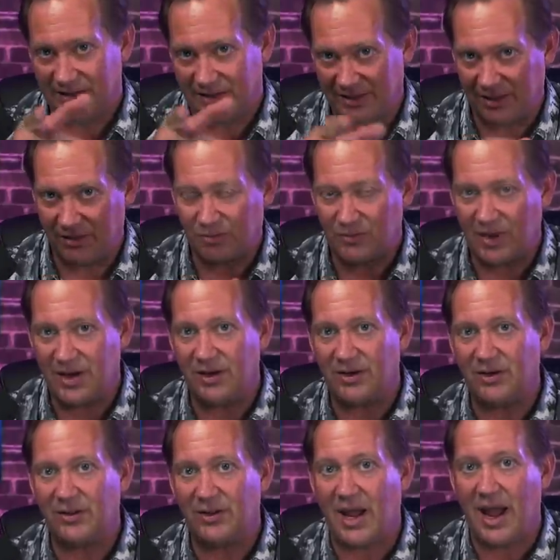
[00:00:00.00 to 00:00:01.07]
you threaten to
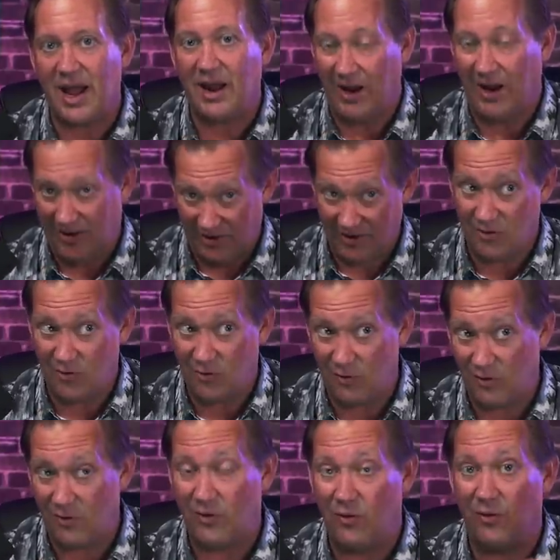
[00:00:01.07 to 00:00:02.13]
do that,
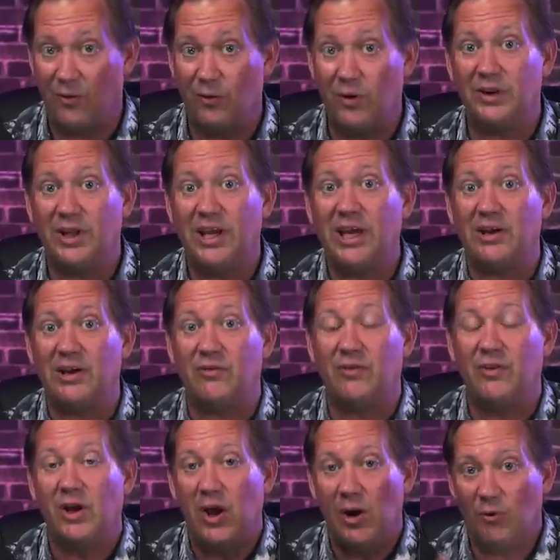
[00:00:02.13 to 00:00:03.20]
we'll
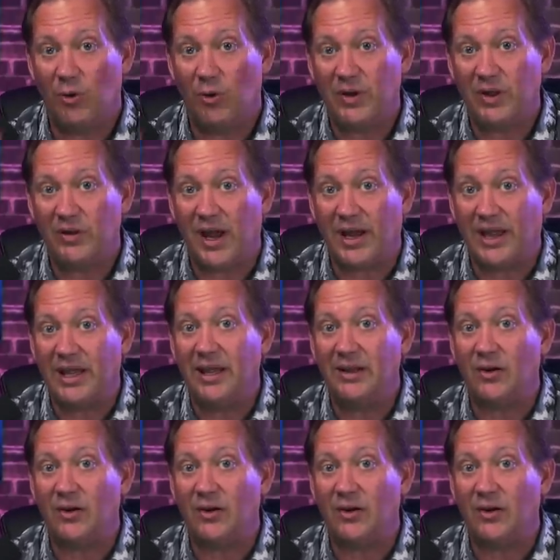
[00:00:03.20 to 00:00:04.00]
leave. We'll be like